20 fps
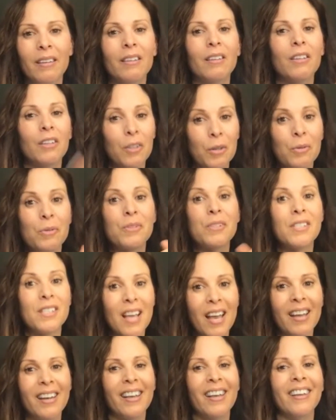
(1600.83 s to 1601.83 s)
you
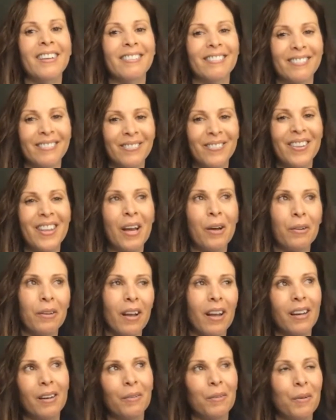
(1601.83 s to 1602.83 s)
said it without,
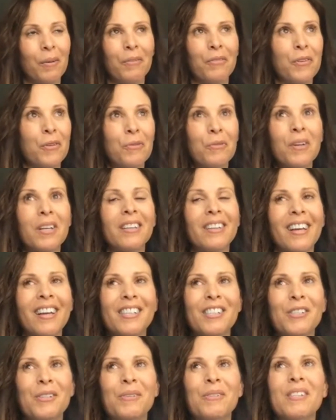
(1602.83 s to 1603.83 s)
I don't know if you
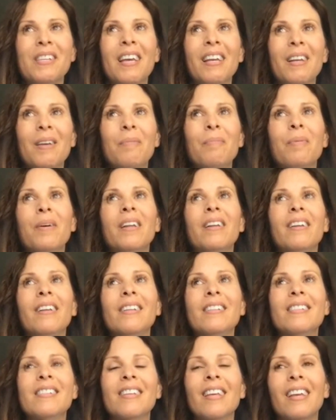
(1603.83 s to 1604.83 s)
realize you said it, but
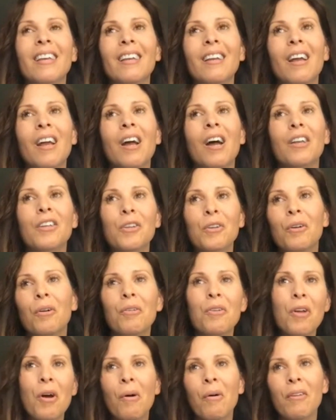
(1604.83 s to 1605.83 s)
it's like, you don't
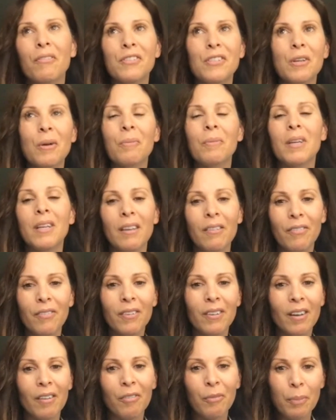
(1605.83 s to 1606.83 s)
know if
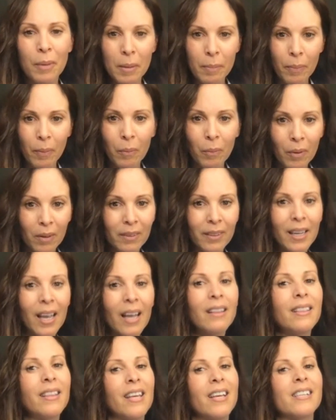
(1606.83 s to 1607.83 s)
enough people will
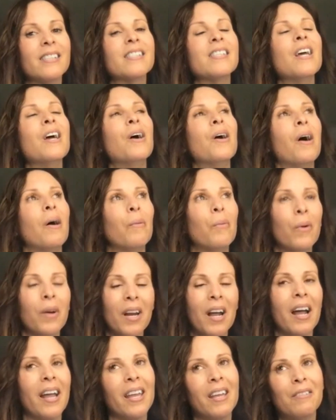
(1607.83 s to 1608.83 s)
get this. What
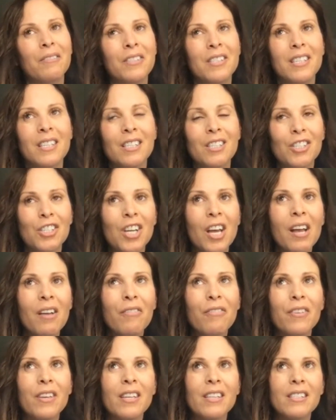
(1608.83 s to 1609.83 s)
I have seen, Jeff,
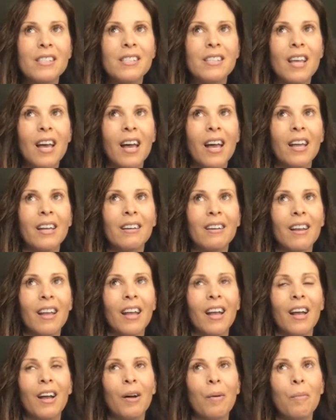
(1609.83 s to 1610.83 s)
is that
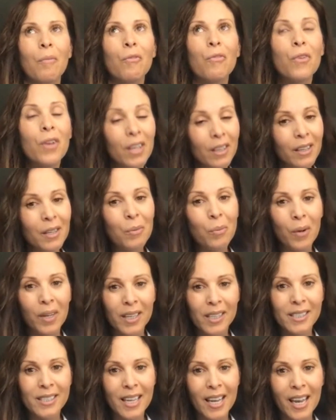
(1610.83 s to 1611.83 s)
really what
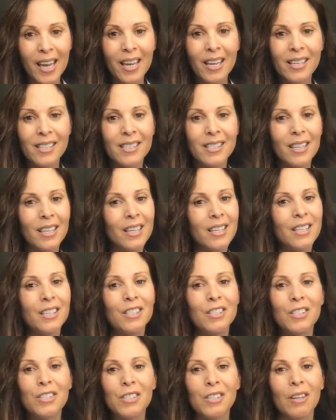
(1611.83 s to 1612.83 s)
it takes
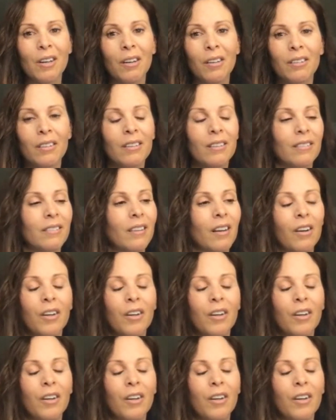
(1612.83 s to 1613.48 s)
is a